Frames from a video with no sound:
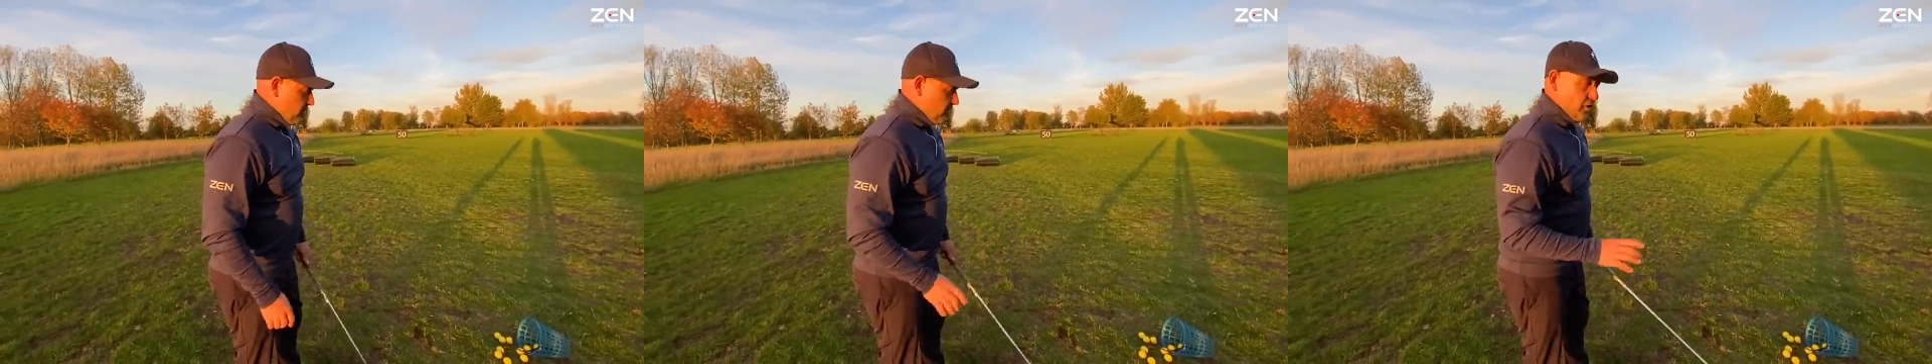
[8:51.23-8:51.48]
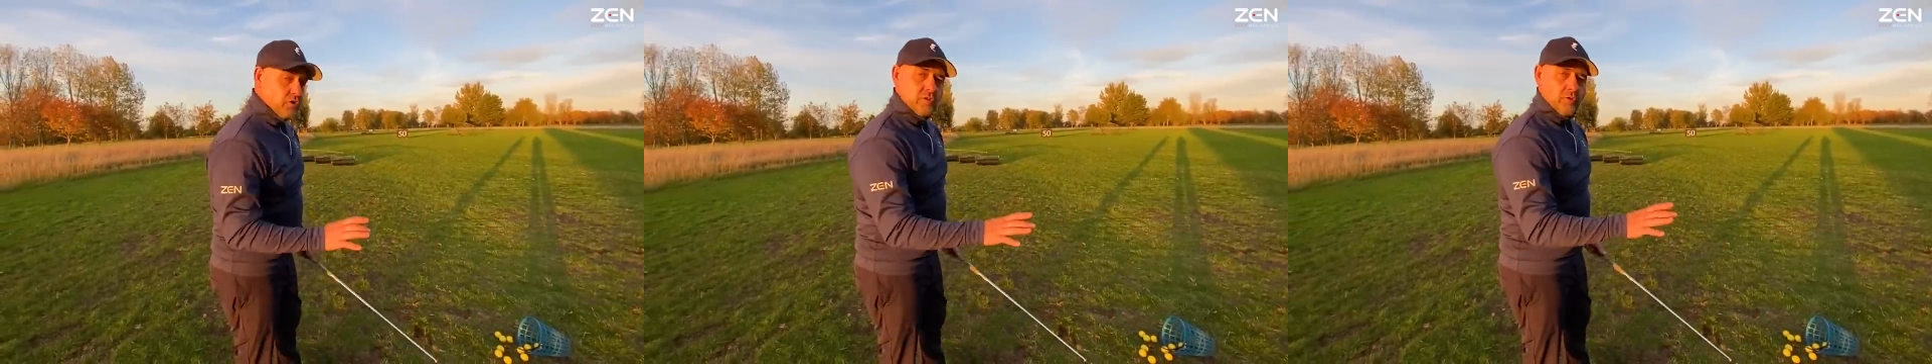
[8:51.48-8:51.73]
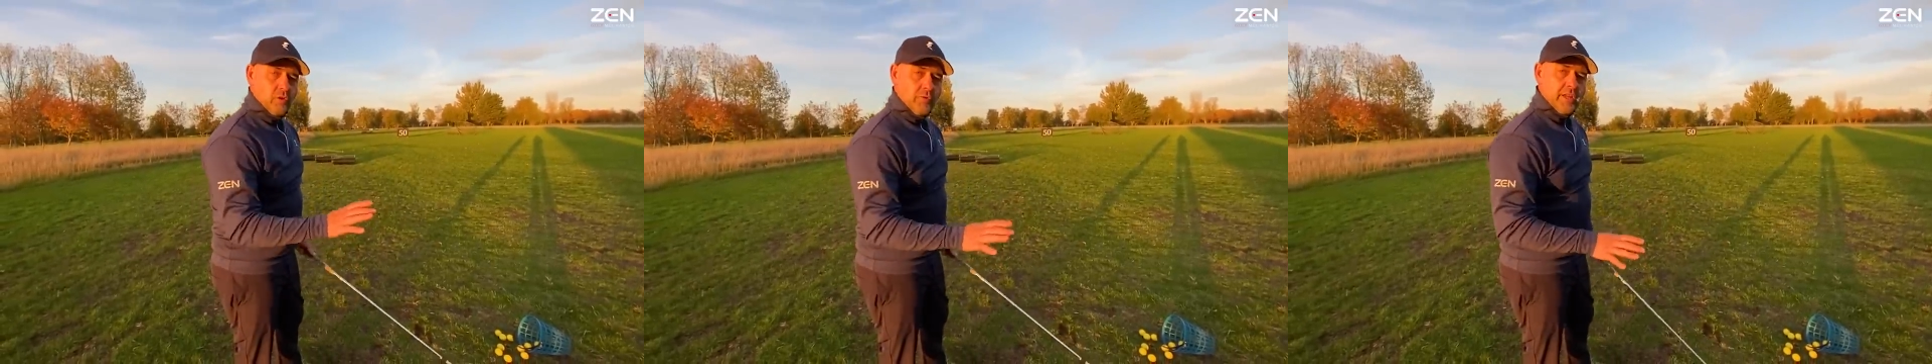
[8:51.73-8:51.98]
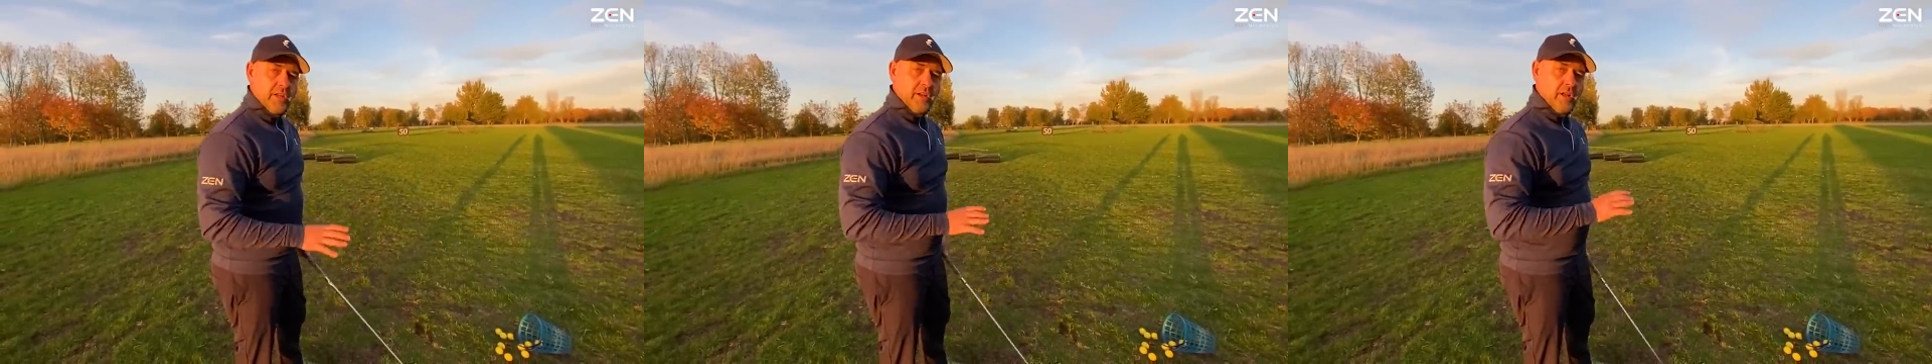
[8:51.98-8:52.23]
First of all,
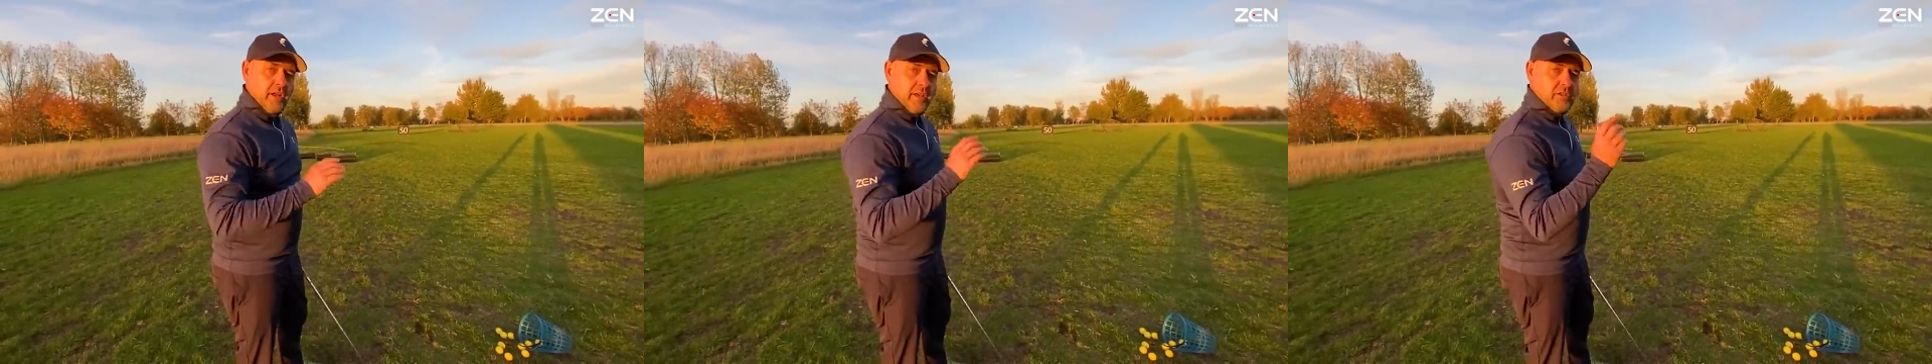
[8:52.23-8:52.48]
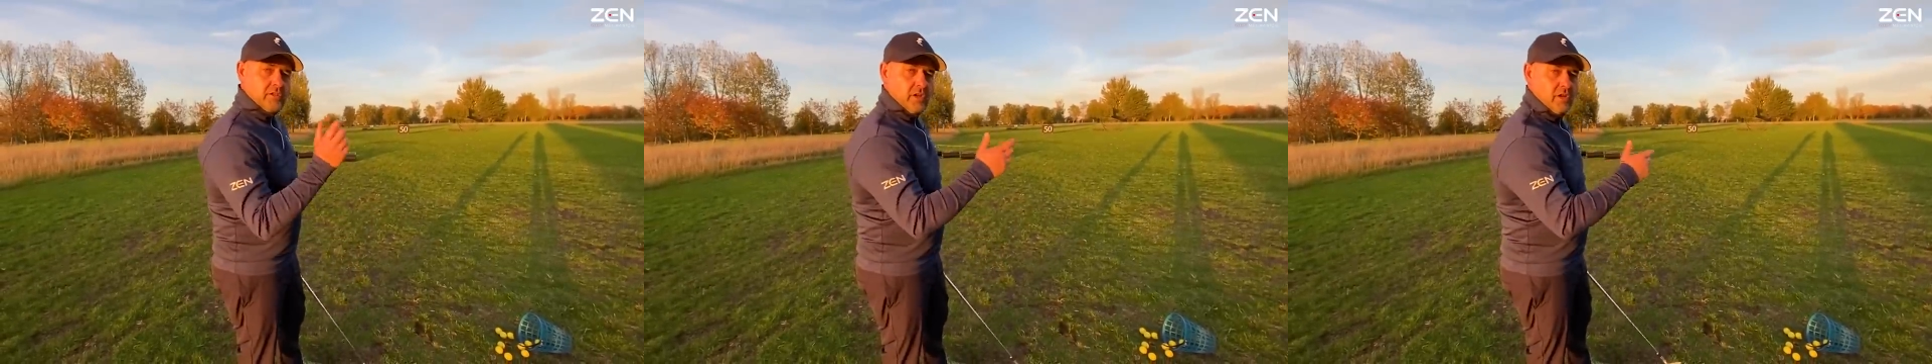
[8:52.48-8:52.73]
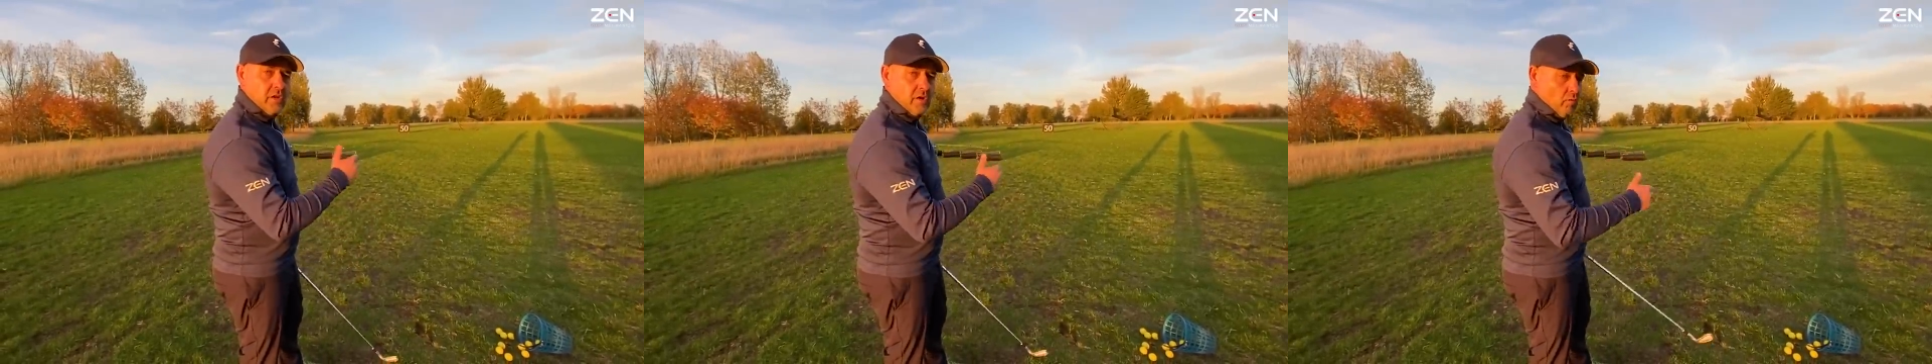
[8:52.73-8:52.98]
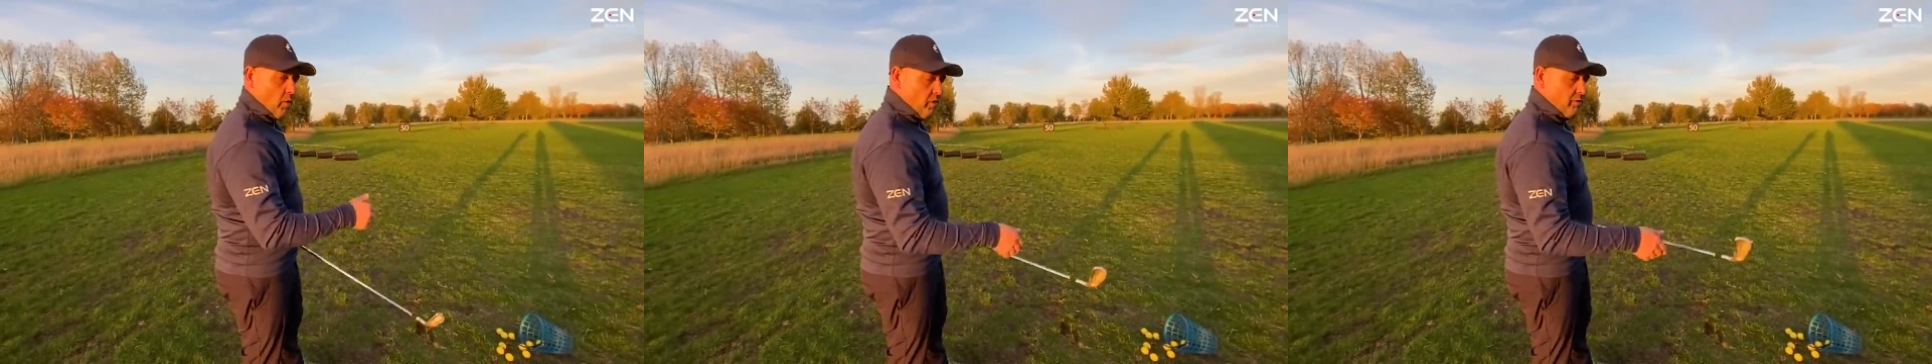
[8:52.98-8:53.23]
recognise
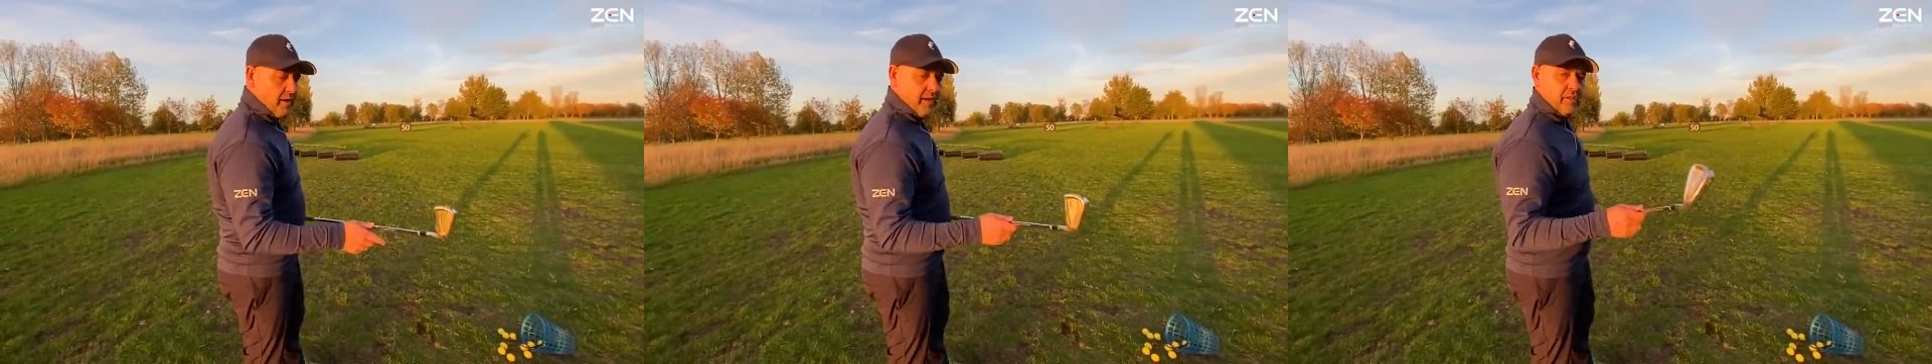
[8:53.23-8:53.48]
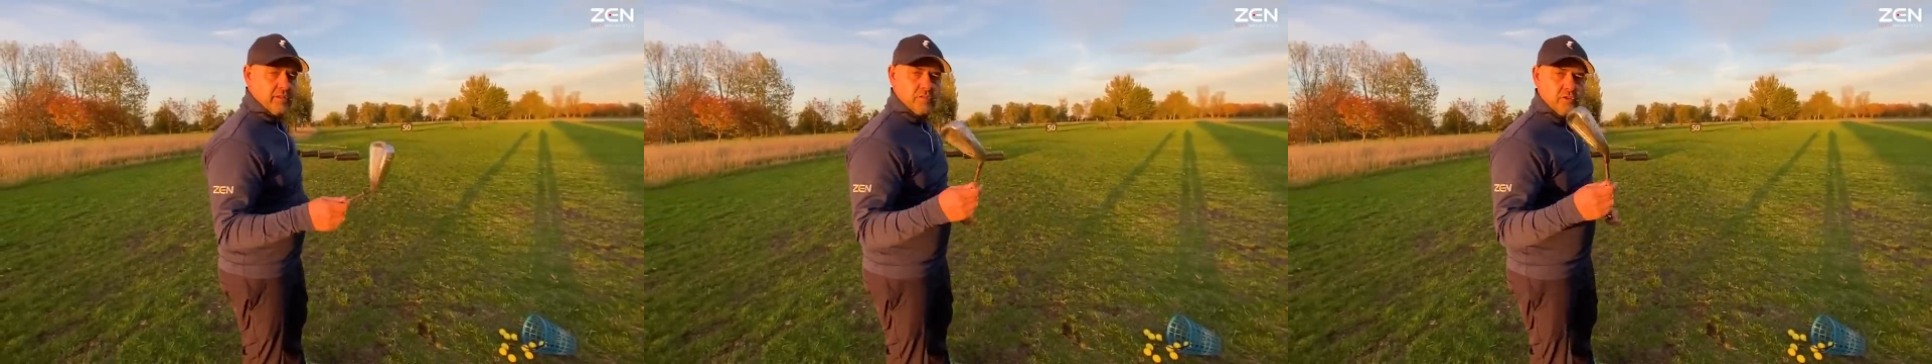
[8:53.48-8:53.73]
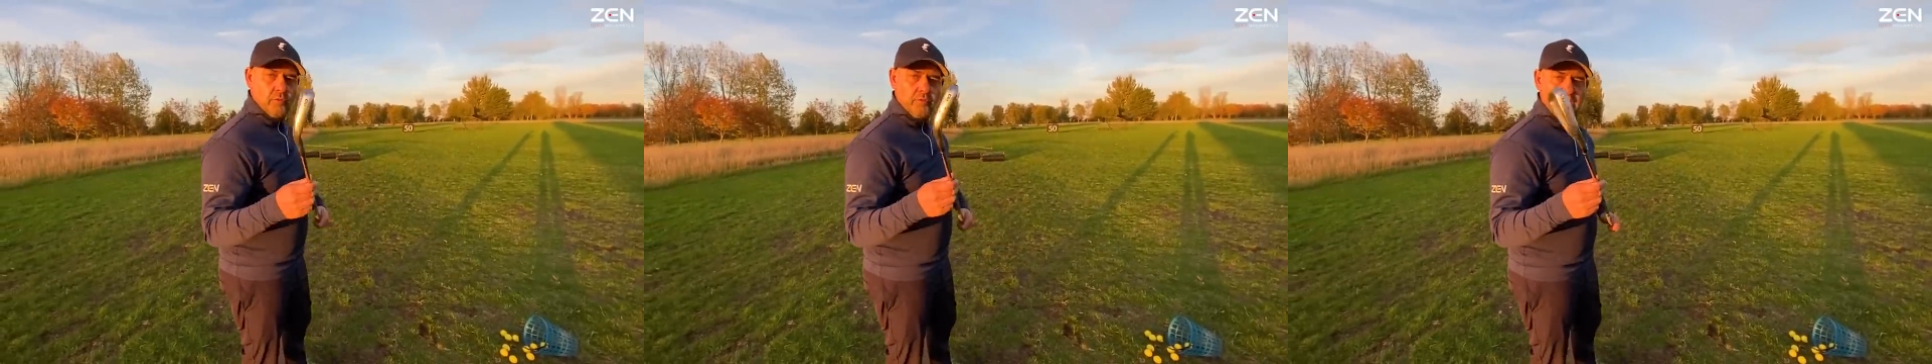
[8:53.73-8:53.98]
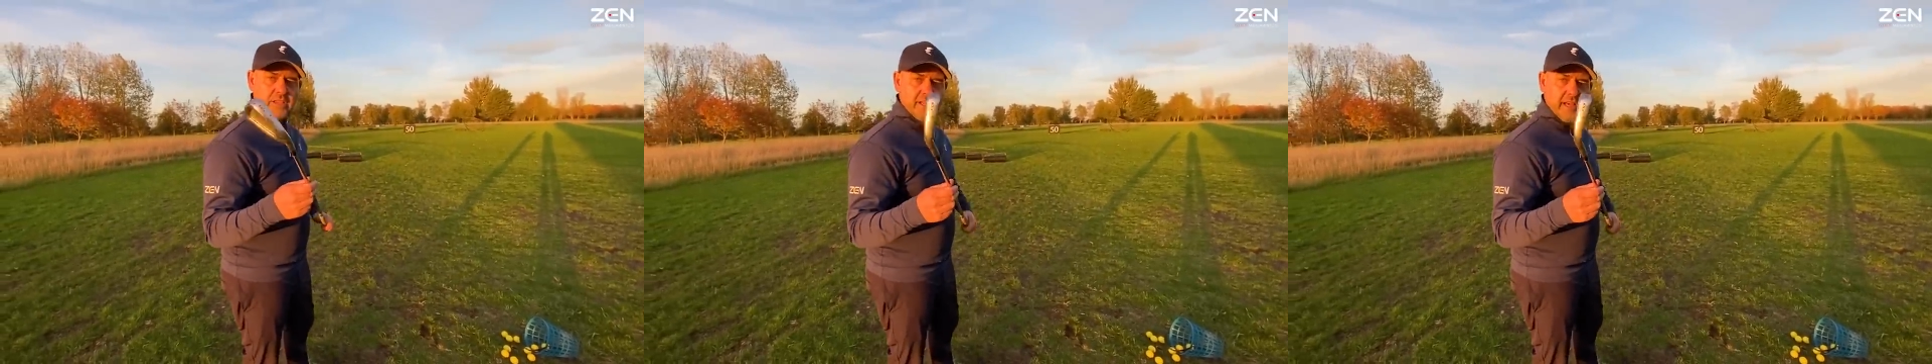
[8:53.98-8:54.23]
what effect this club
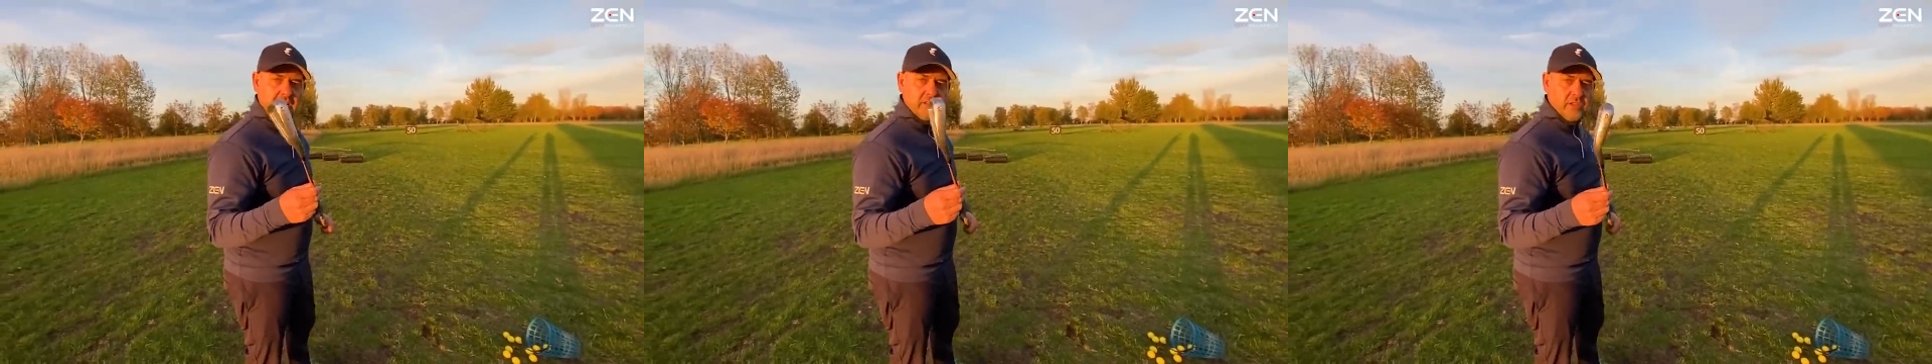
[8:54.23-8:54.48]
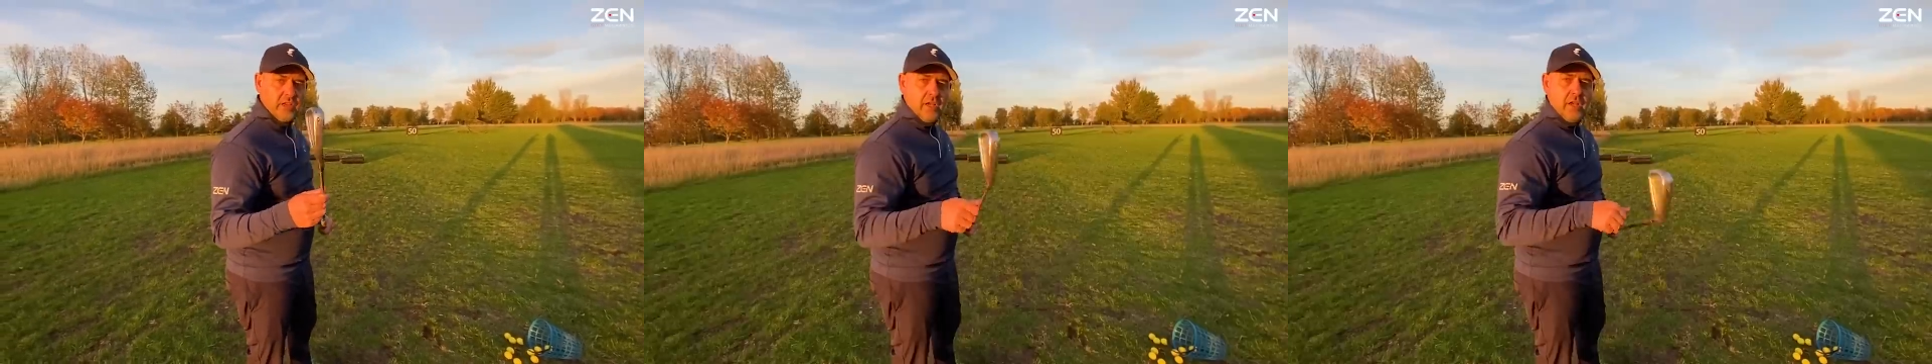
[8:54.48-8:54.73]
face has